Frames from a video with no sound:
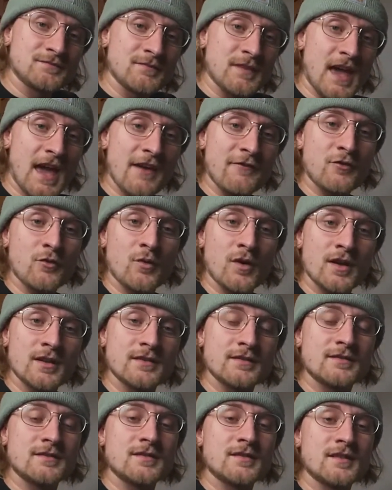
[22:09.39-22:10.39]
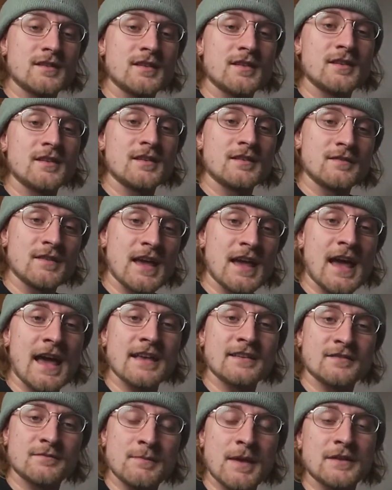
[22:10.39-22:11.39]
Everyone's
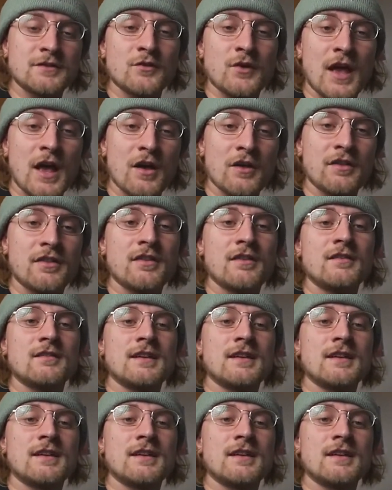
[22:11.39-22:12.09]
has mental health.